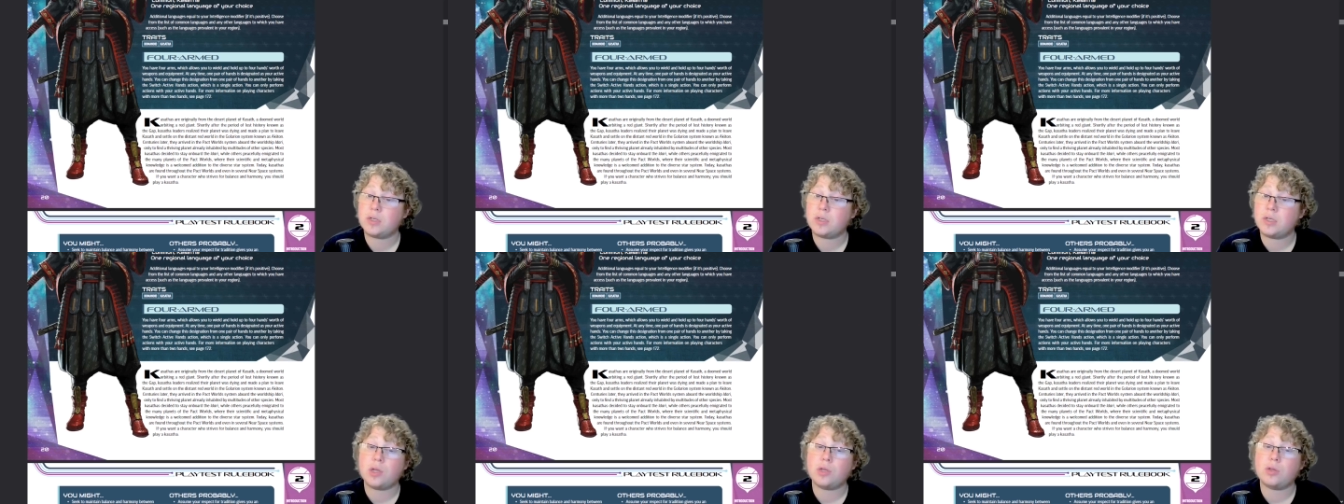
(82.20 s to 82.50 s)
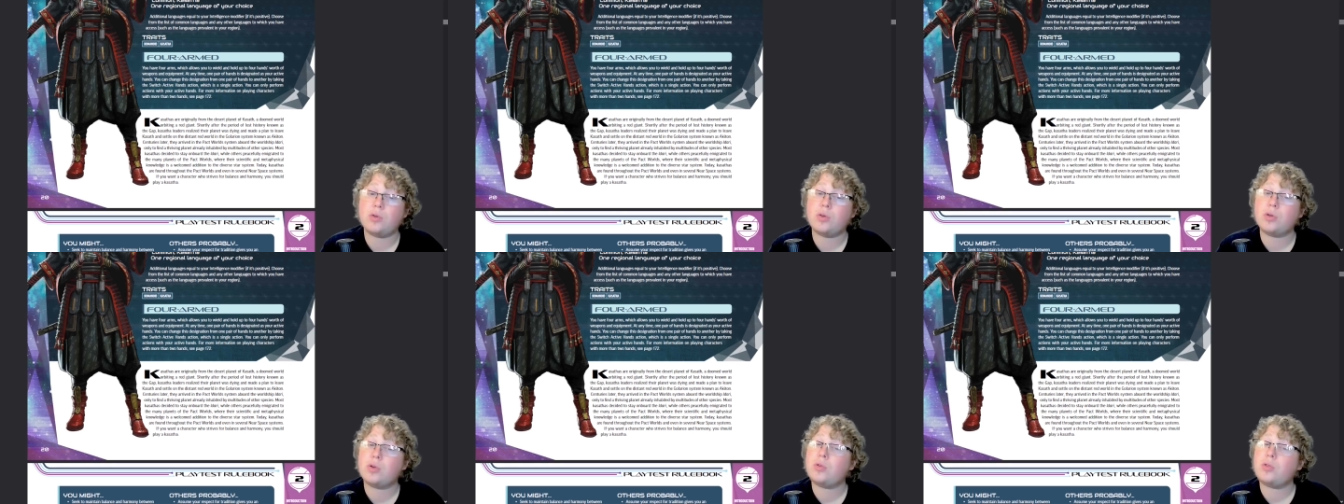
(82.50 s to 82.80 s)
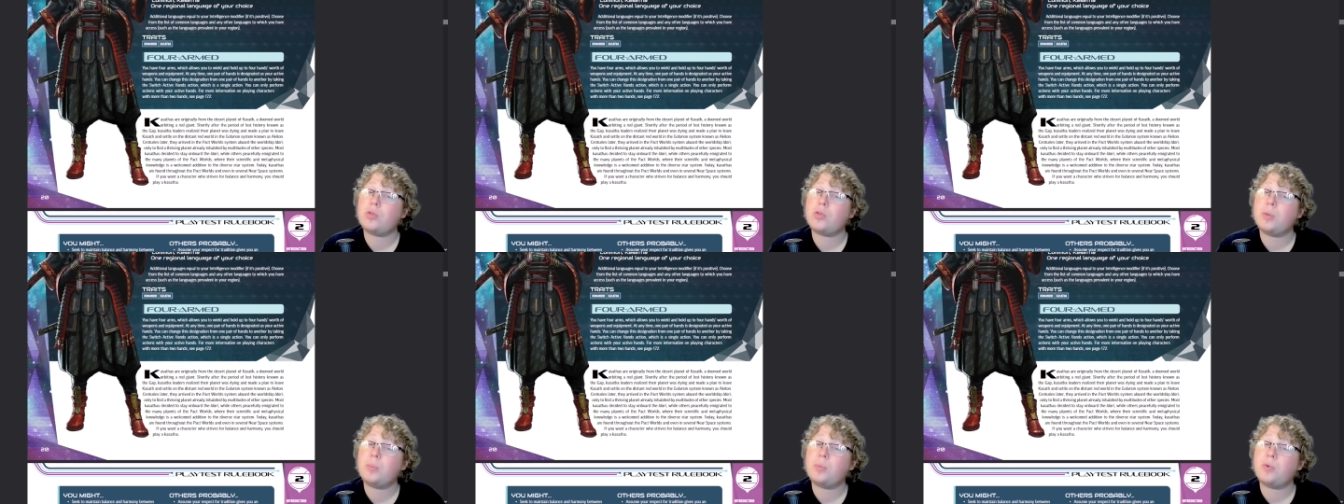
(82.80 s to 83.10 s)
You can
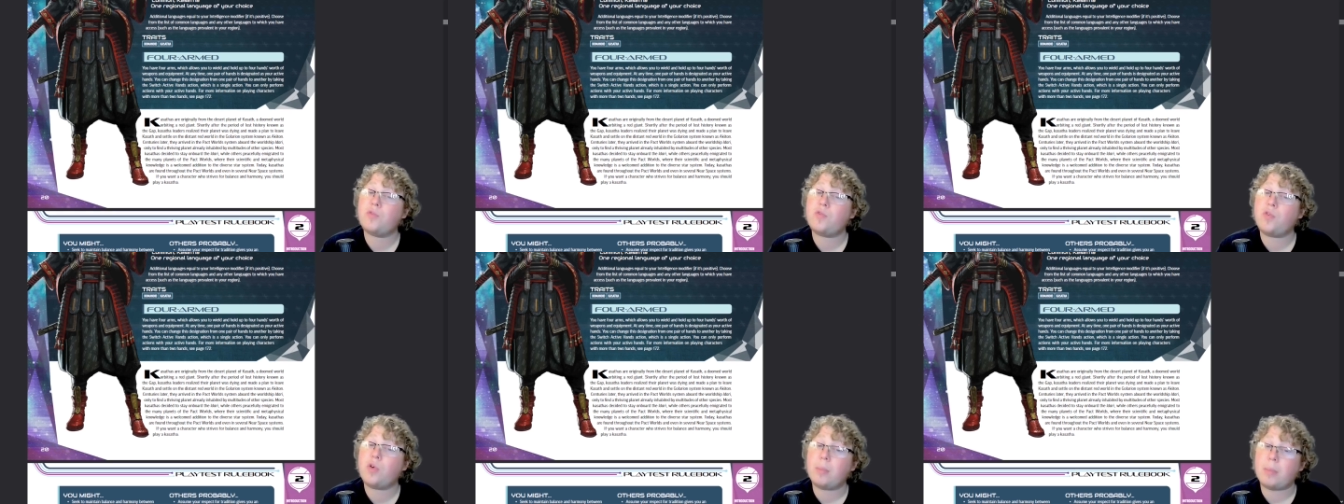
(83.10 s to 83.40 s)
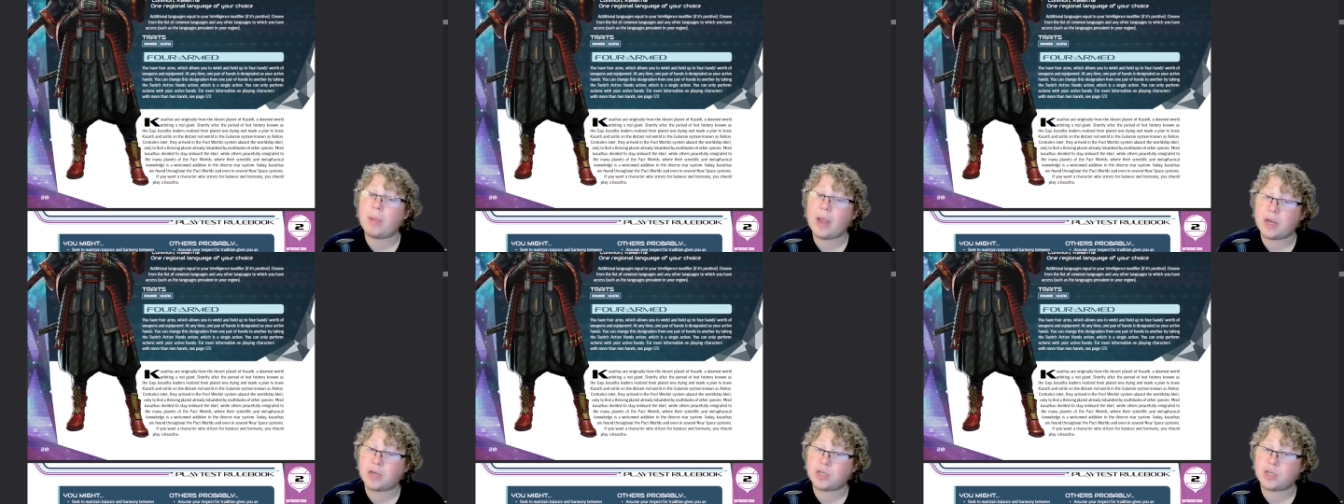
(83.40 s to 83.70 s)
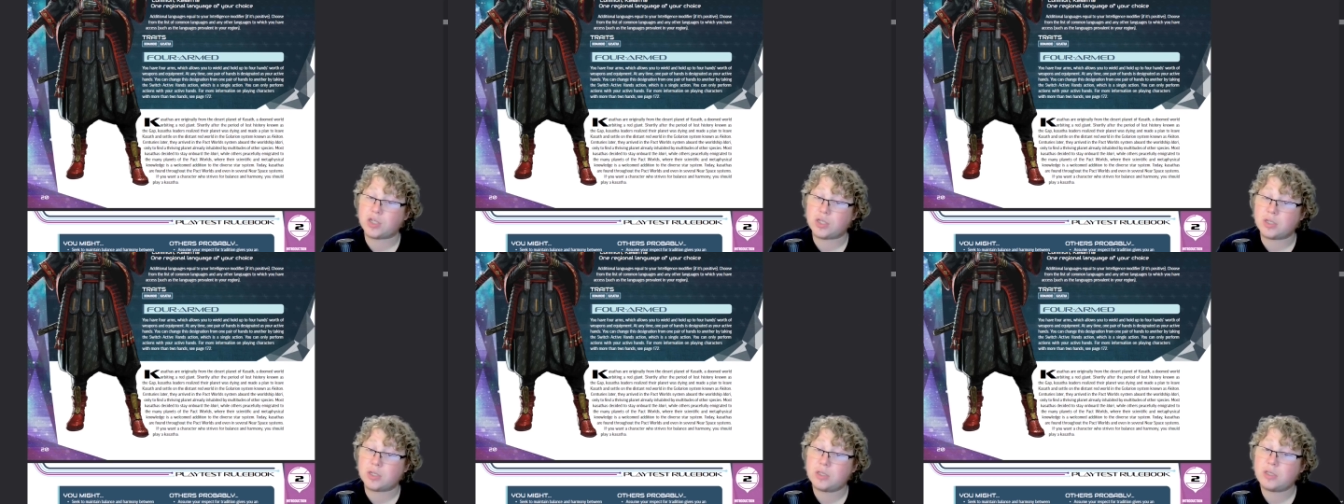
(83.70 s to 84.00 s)
only perform
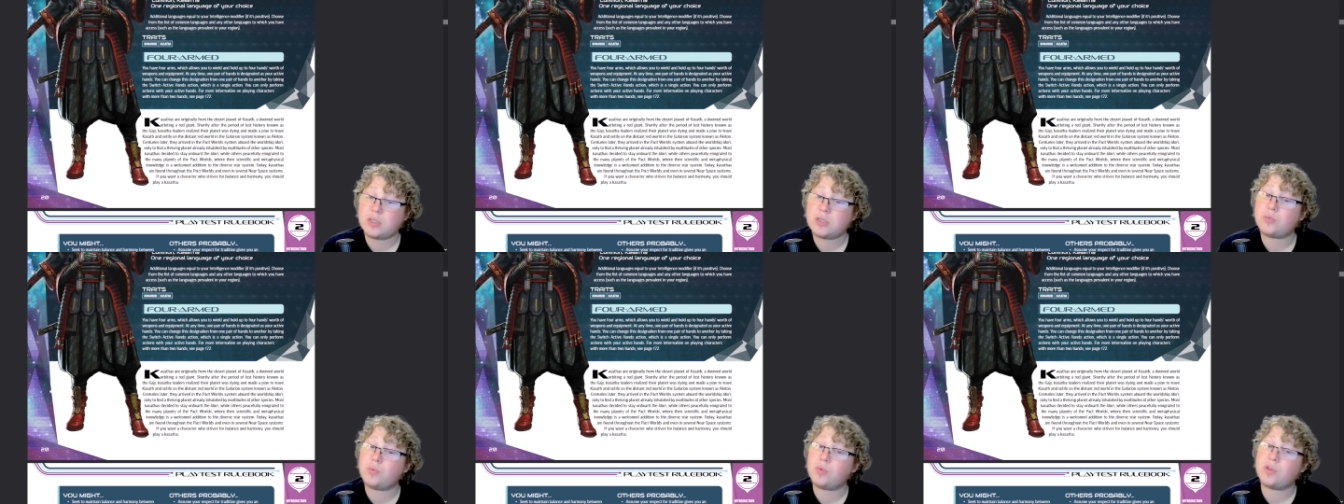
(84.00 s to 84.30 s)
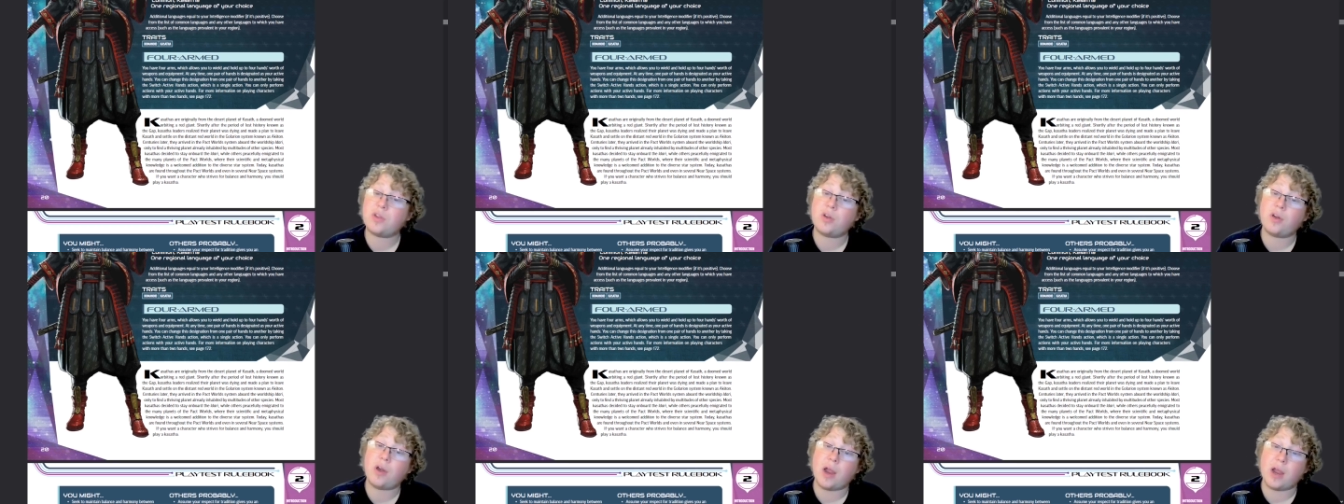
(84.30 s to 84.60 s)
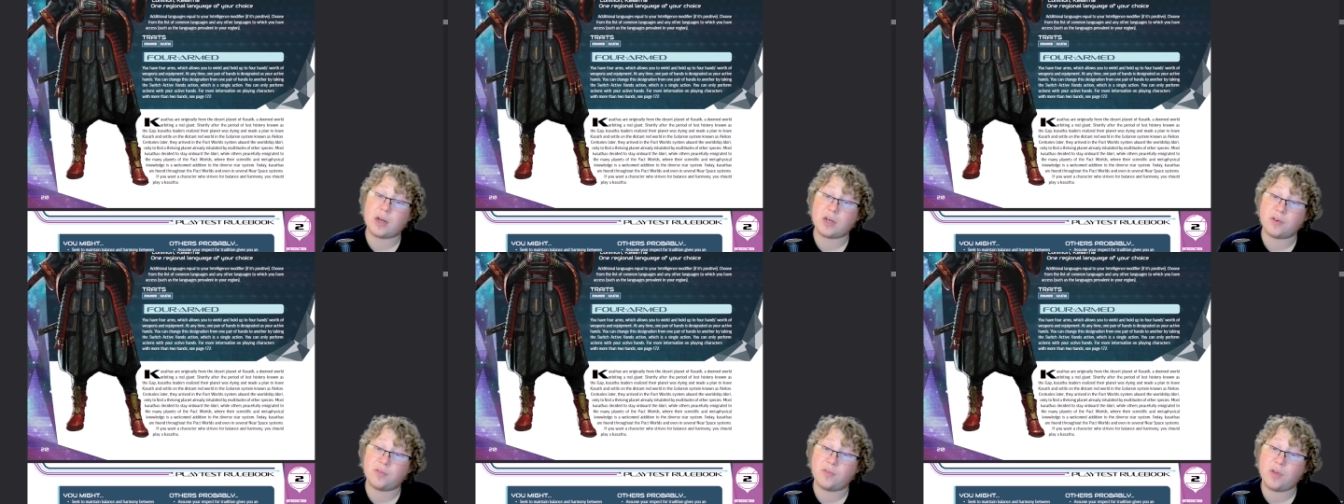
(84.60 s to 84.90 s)
actions with your
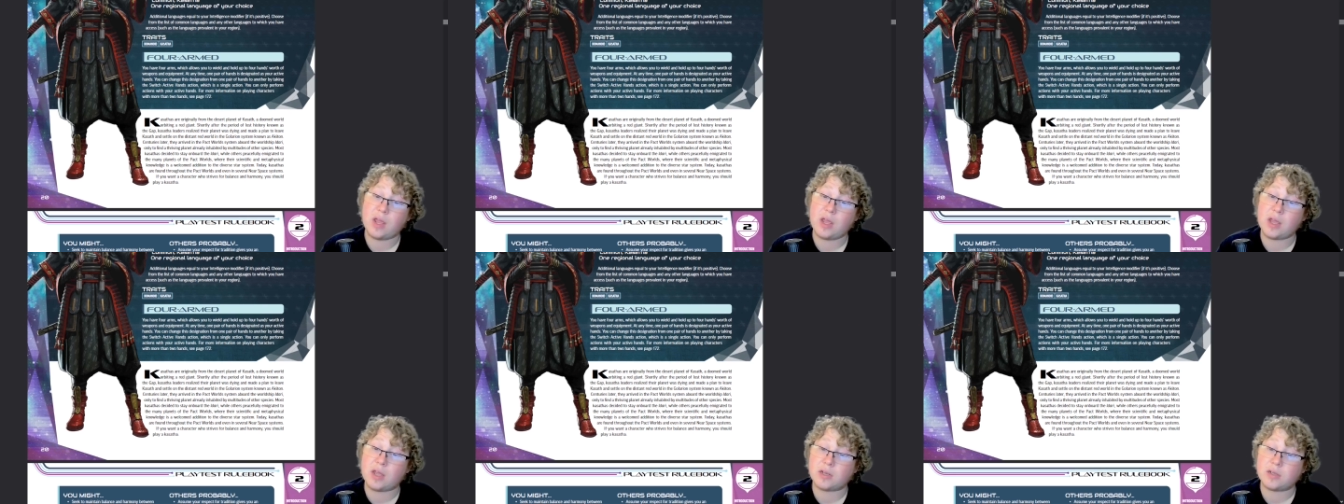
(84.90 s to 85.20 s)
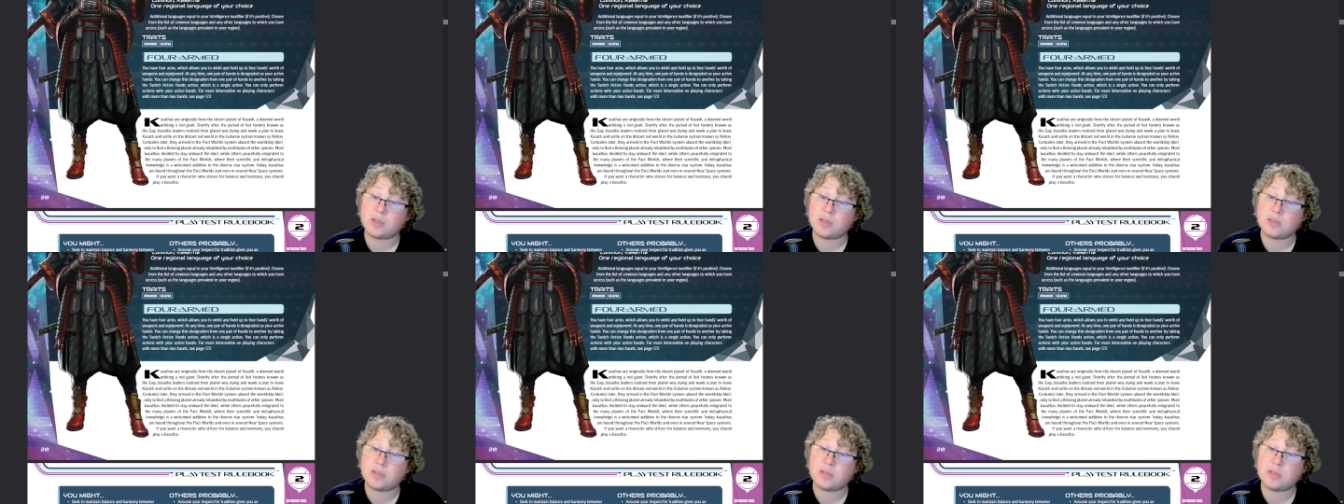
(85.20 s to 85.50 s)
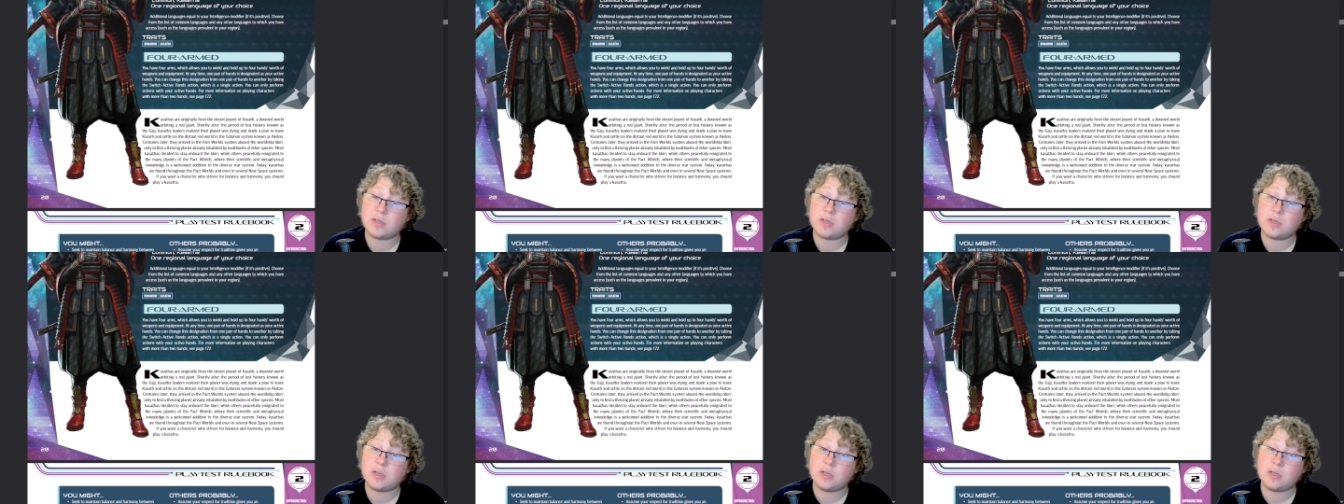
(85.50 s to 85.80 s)
active hands.